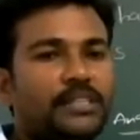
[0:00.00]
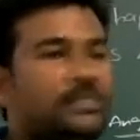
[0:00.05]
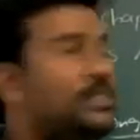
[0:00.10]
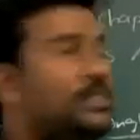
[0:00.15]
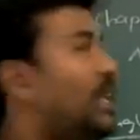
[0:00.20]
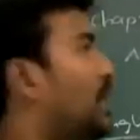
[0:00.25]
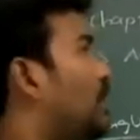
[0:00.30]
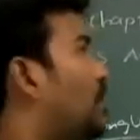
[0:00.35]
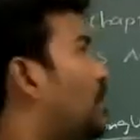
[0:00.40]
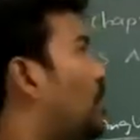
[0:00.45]

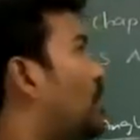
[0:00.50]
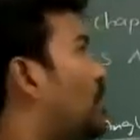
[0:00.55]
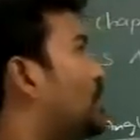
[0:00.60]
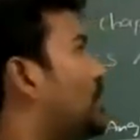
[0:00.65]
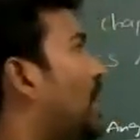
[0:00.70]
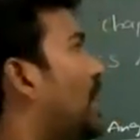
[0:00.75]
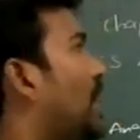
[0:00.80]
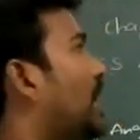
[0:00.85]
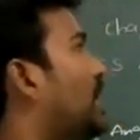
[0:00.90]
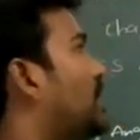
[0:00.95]
Then those
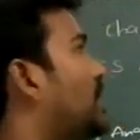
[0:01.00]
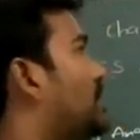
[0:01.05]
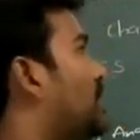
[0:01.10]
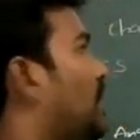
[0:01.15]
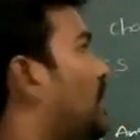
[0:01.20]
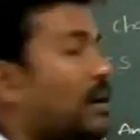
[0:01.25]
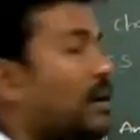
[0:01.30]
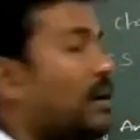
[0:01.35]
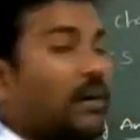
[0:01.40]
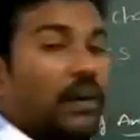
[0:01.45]
angles
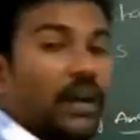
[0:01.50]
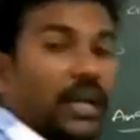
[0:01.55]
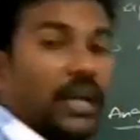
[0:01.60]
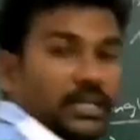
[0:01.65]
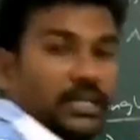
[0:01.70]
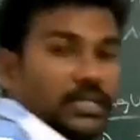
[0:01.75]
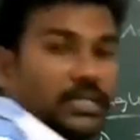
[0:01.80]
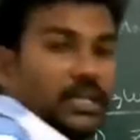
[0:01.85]
are called as